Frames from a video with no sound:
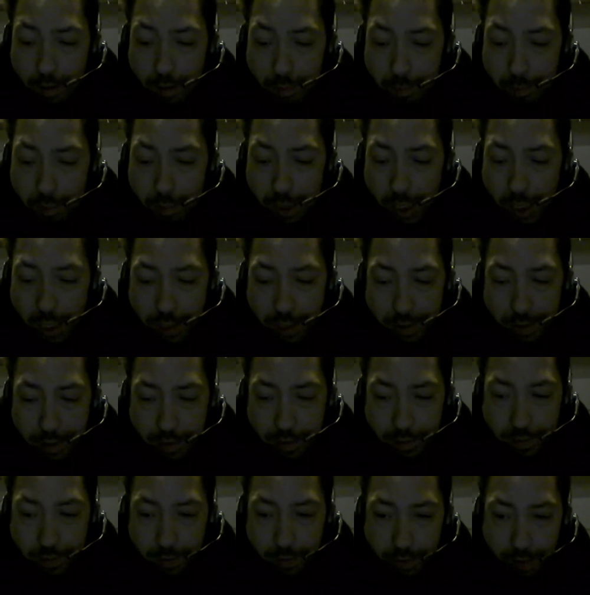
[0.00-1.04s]
but
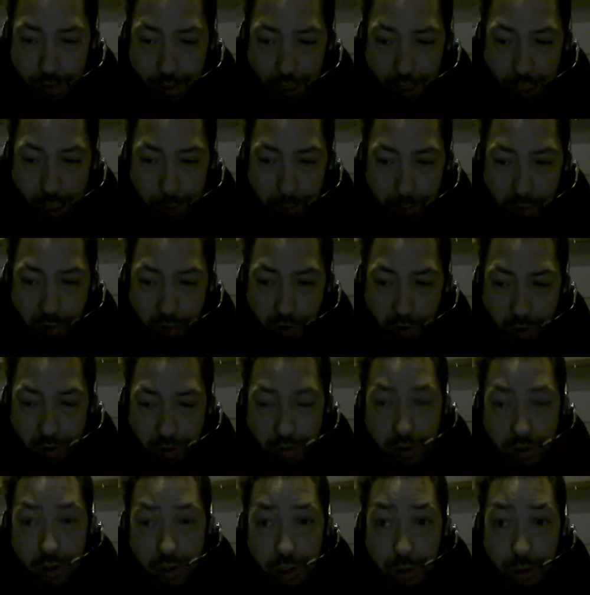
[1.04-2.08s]
I'm
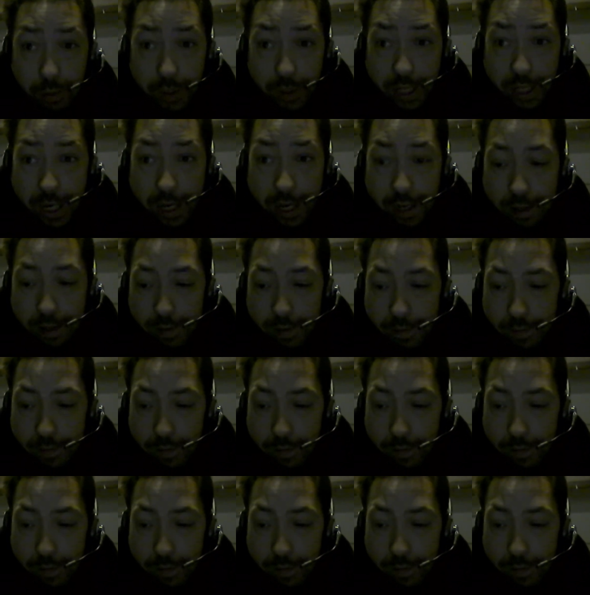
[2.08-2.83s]
certain you can